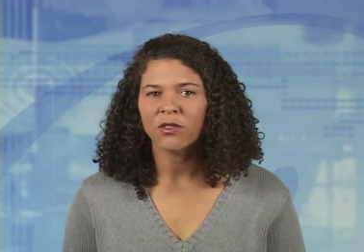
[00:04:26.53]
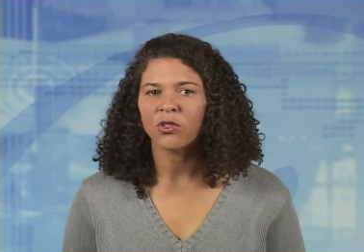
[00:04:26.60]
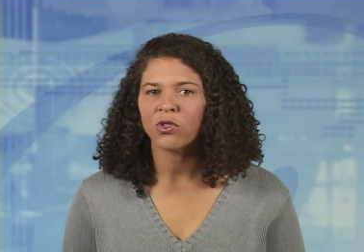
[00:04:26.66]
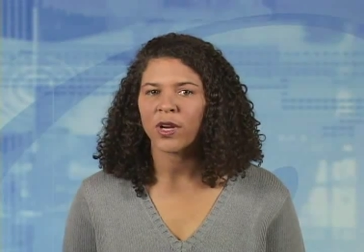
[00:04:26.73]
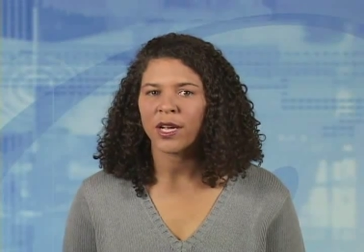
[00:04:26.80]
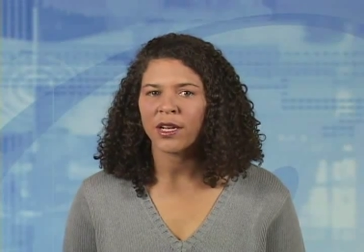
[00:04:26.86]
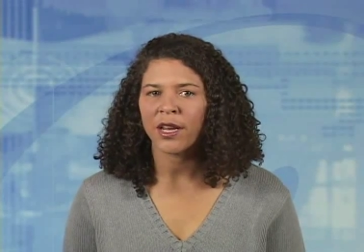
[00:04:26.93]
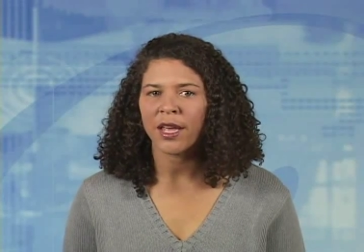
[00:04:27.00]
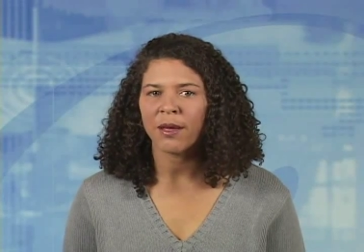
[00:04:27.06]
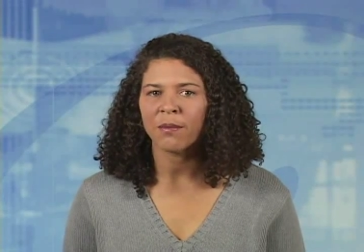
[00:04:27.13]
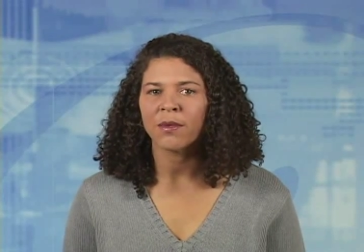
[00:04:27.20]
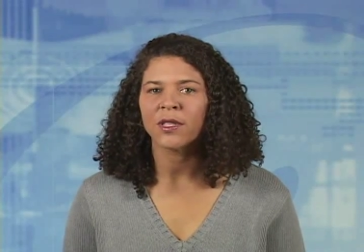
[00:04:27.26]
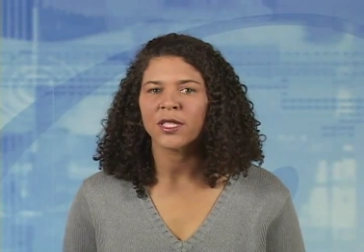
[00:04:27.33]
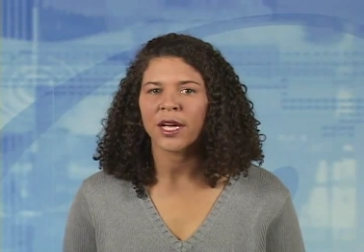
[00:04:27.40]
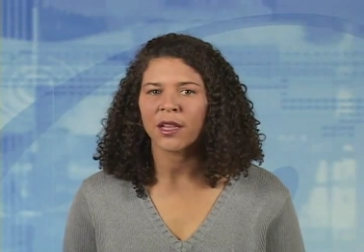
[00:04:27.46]
trade
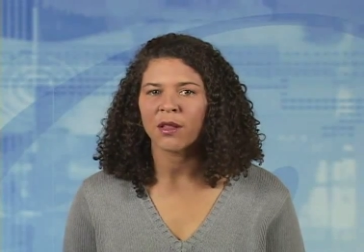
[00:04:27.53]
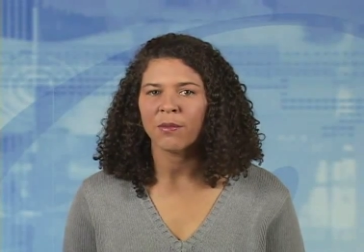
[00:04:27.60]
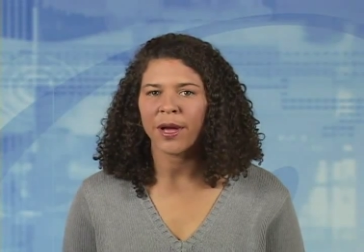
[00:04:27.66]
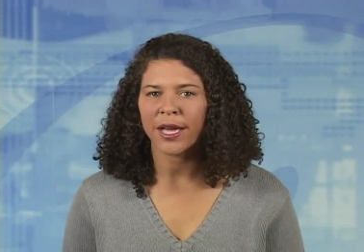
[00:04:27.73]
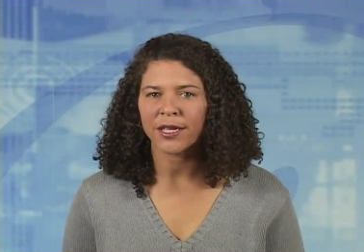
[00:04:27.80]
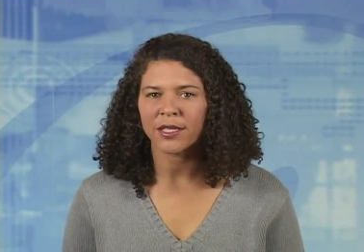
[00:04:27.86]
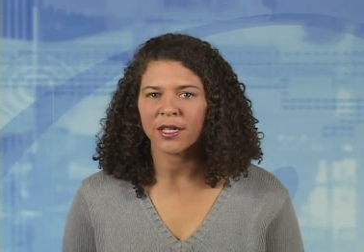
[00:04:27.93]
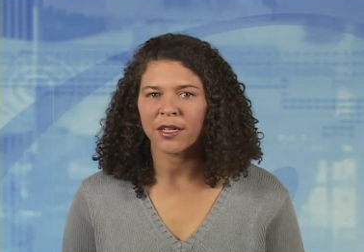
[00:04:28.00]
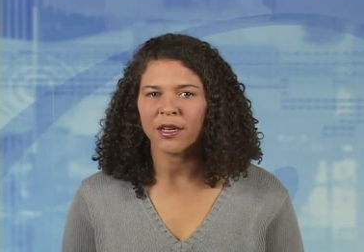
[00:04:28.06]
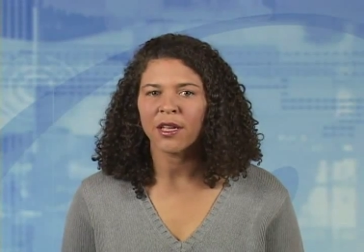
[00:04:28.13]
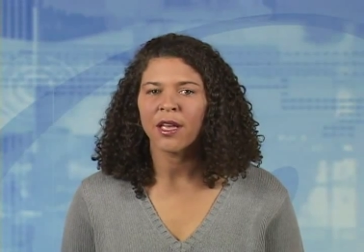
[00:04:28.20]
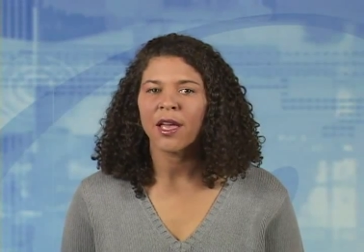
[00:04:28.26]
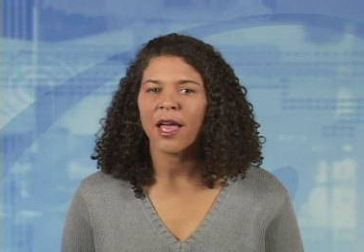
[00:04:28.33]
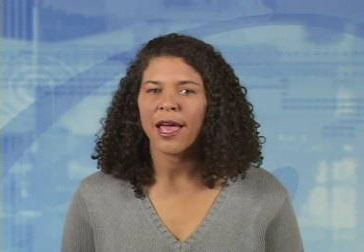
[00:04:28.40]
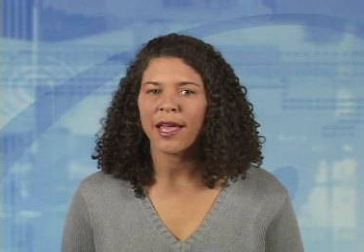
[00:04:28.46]
name declamycin,
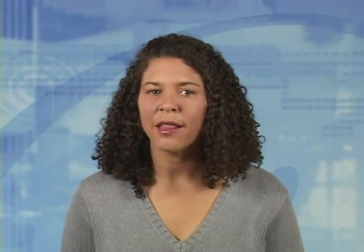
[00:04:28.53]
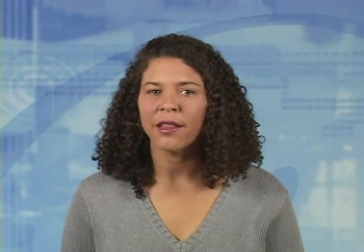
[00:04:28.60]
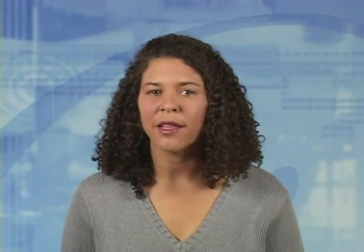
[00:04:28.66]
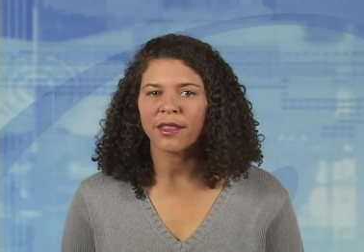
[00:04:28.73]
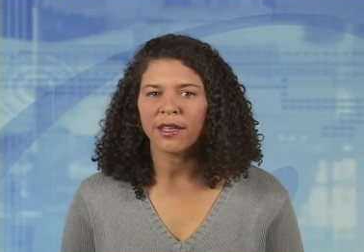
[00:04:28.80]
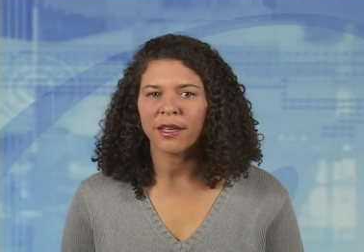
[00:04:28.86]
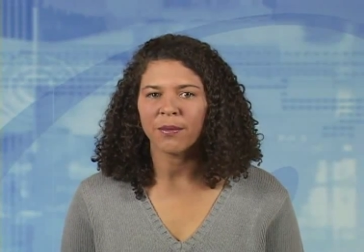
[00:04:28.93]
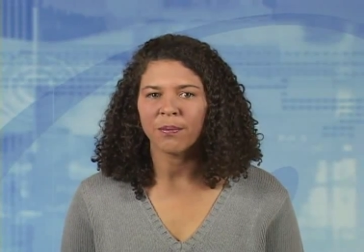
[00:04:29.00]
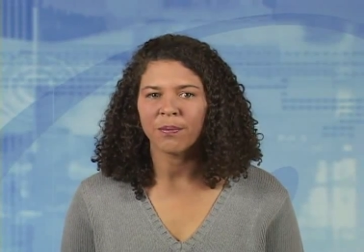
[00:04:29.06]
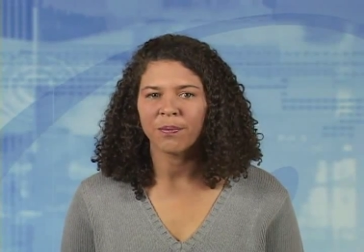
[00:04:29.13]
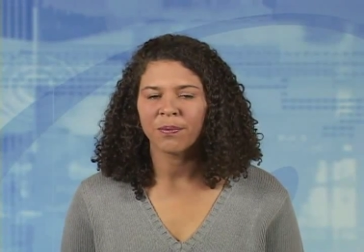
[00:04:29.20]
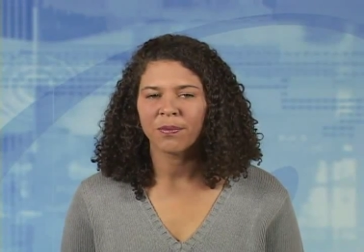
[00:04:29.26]
and lithium.